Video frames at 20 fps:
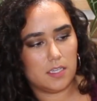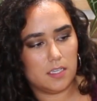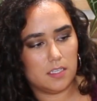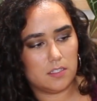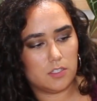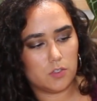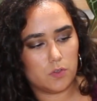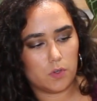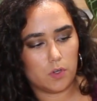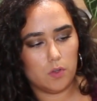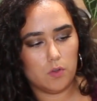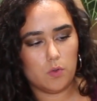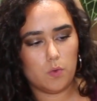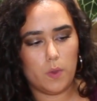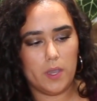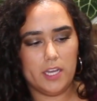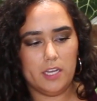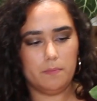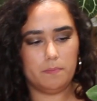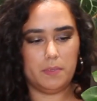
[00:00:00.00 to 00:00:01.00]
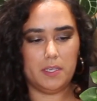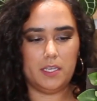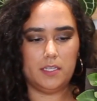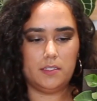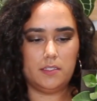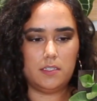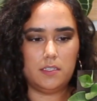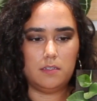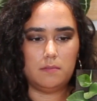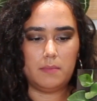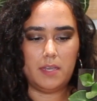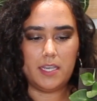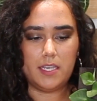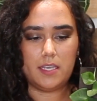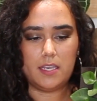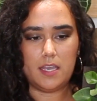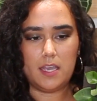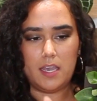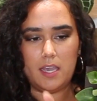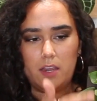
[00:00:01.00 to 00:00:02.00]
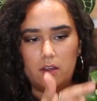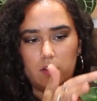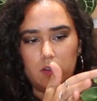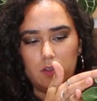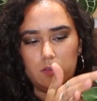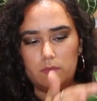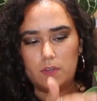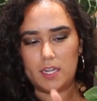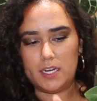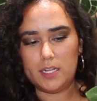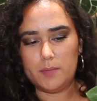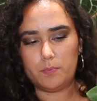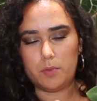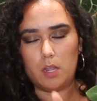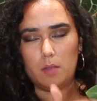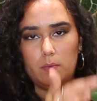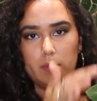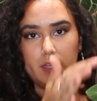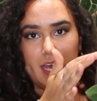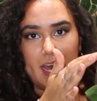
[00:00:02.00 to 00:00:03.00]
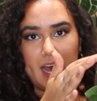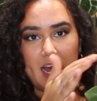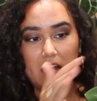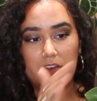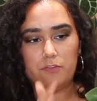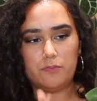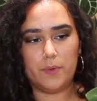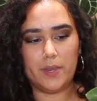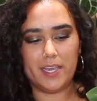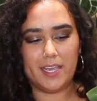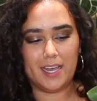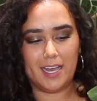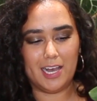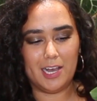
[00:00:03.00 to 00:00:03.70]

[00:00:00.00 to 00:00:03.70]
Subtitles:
It's grown quite a bit in my care already, probably halfway